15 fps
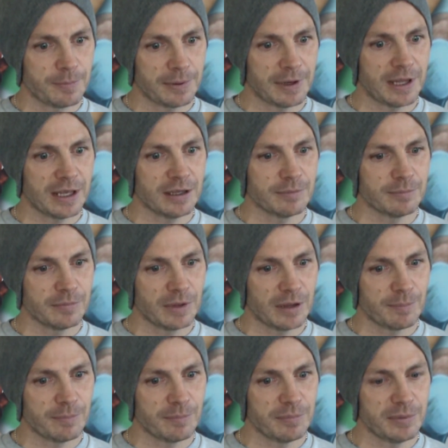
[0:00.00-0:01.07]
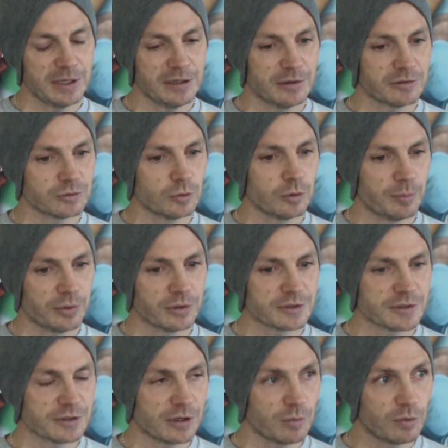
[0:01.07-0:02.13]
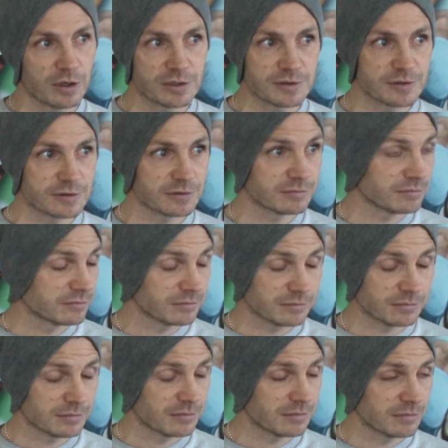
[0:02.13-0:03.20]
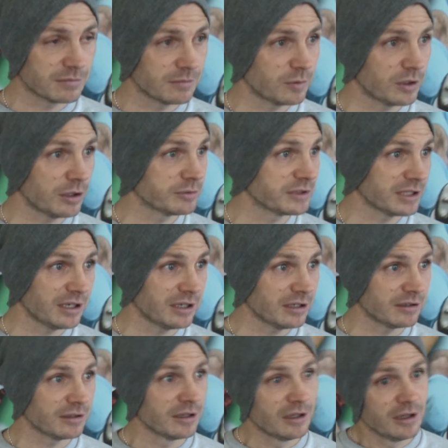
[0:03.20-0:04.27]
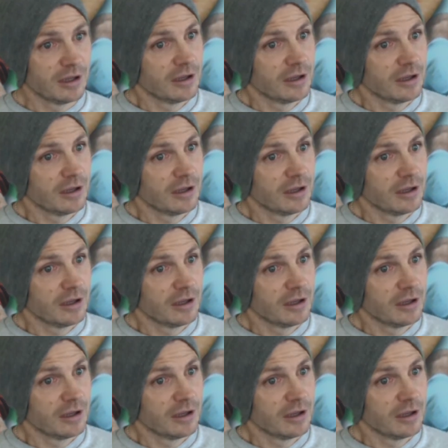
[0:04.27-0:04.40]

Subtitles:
play and be the sort of person I was when I was a kid.